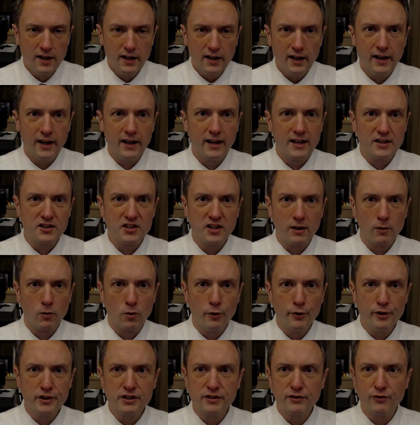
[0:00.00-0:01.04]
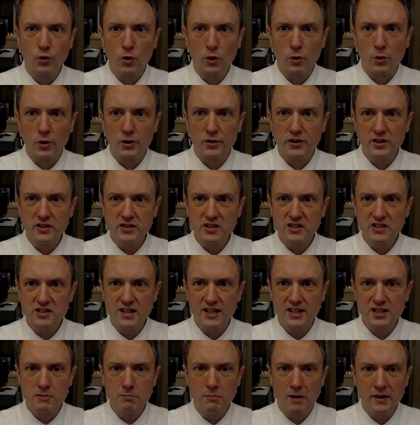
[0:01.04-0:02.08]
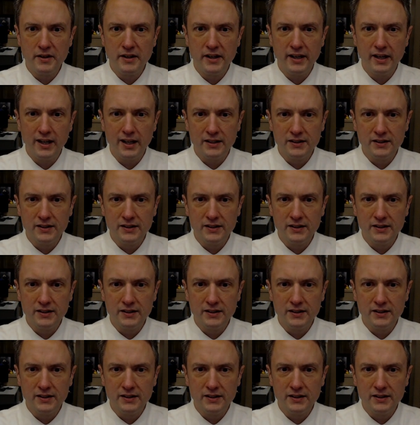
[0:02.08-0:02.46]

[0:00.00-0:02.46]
And as I roll this forward, this is next Monday